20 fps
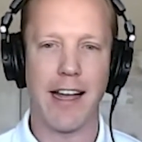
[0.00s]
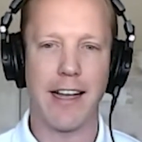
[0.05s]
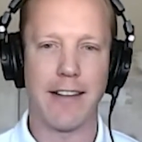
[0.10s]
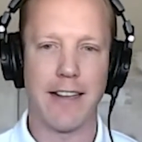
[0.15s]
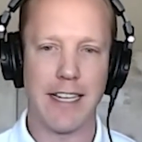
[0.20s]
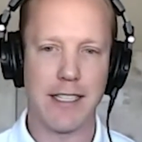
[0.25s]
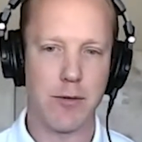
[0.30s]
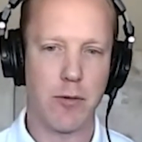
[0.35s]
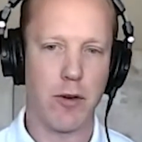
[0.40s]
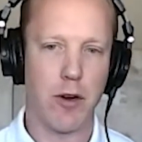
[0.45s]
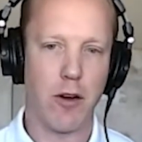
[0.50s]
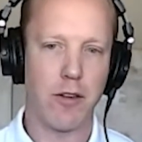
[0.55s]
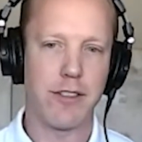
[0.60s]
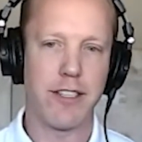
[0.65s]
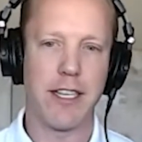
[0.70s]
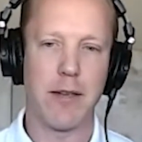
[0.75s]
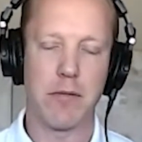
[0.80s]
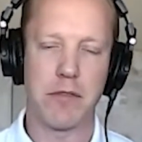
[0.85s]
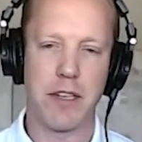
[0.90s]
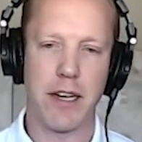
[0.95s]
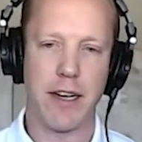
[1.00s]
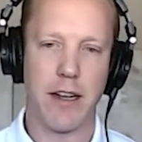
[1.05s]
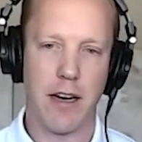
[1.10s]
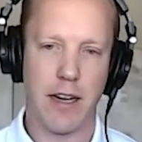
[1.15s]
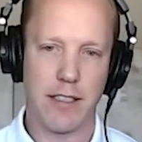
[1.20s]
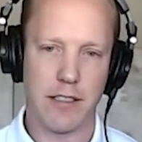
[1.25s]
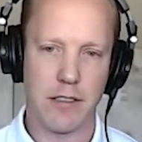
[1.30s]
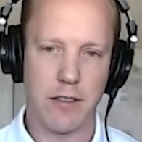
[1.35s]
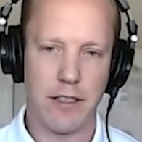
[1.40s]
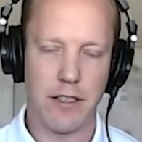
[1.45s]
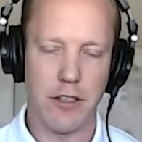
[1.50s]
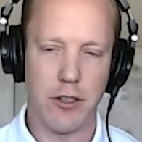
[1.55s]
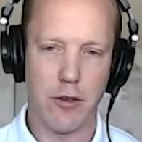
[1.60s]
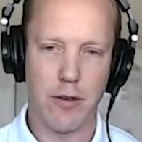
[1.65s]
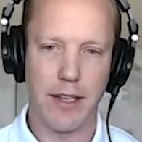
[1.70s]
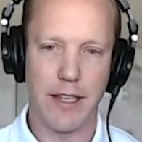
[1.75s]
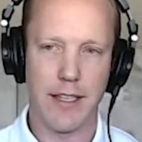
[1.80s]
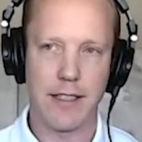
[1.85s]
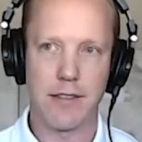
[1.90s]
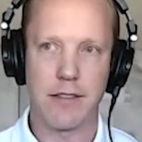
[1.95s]
And that's what our team's like constantly
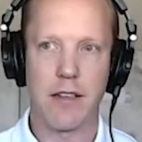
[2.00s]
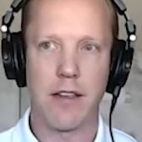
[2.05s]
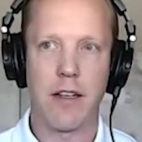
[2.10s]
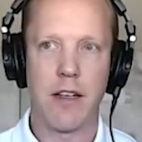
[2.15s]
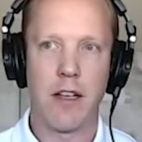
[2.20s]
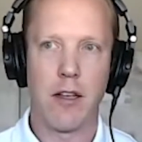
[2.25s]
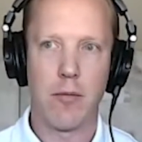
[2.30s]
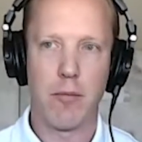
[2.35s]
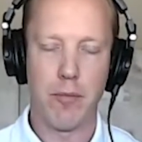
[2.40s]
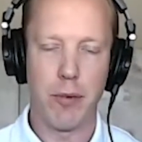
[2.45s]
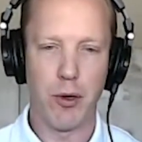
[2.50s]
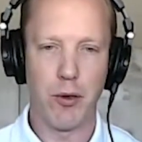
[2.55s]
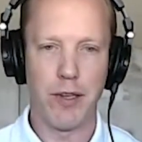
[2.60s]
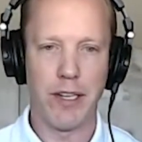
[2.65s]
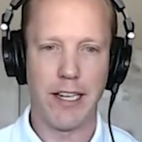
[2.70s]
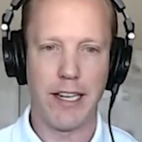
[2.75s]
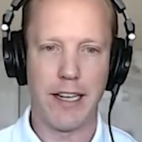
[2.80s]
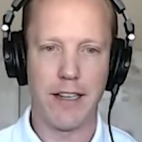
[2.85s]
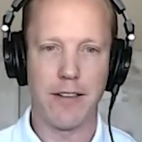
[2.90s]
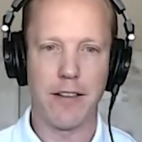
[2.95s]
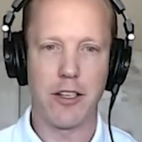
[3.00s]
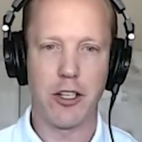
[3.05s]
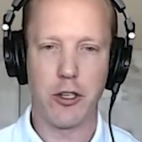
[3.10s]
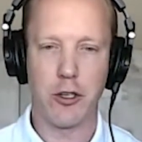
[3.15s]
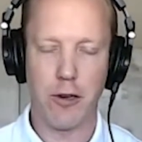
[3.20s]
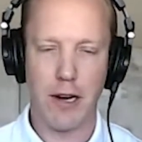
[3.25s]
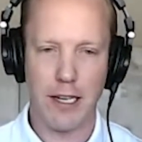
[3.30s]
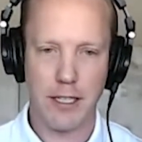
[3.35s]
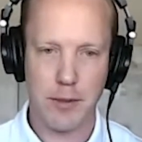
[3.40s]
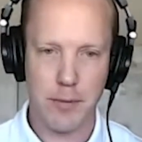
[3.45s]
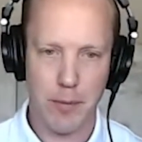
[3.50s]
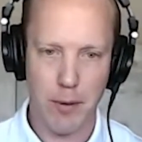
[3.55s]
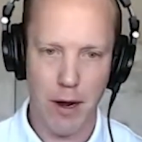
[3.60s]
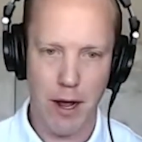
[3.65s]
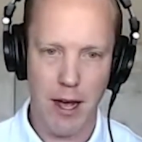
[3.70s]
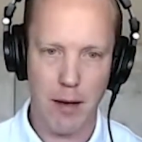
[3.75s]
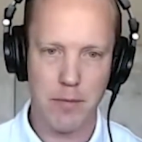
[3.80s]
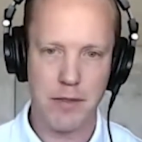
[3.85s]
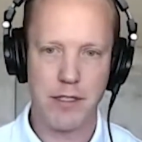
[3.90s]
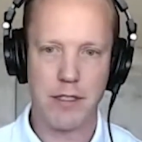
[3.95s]
doing, is building in the correct
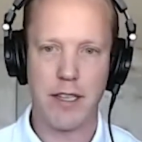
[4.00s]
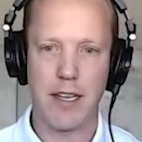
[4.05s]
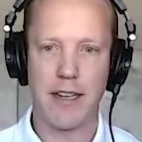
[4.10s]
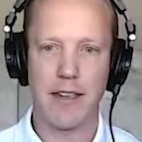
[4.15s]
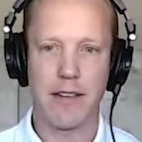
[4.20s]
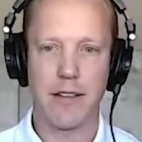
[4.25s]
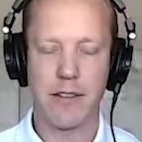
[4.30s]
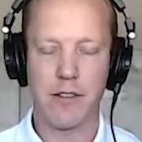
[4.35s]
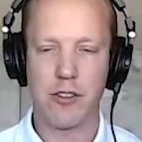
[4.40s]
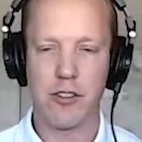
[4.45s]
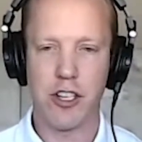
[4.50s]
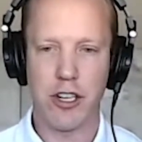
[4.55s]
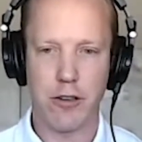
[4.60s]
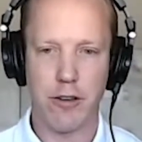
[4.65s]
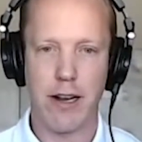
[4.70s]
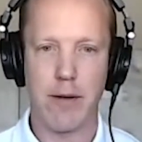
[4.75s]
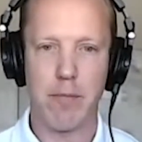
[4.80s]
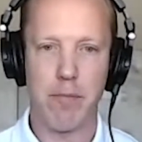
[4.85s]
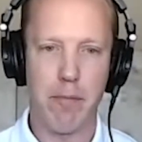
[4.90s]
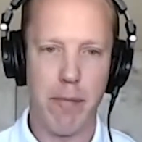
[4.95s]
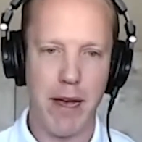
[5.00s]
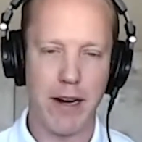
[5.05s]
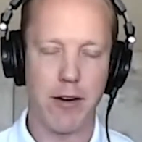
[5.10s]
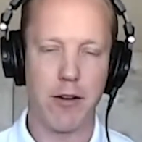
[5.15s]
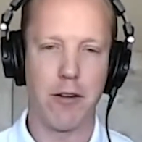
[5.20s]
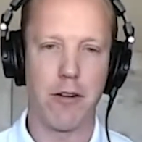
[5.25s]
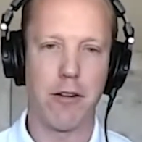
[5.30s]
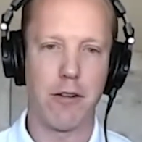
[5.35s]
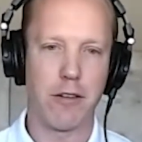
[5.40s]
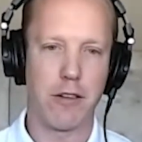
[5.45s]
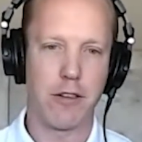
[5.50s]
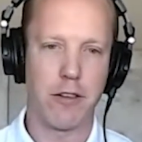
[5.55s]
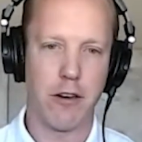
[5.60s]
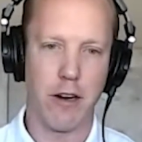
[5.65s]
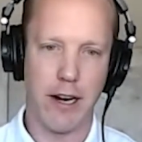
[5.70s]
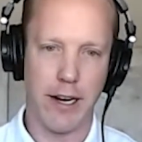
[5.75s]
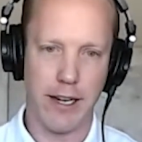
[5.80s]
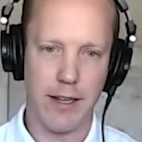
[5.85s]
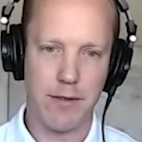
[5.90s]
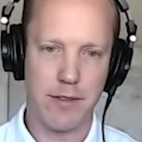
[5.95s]
prompts that generate better
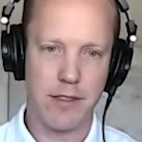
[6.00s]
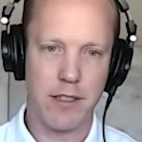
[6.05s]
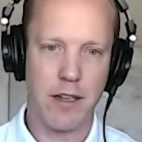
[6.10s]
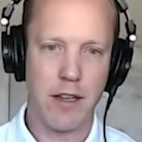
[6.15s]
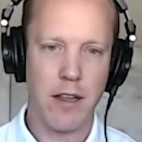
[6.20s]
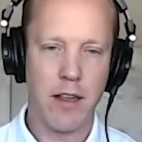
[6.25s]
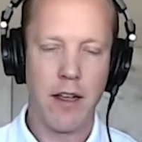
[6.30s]
creatives.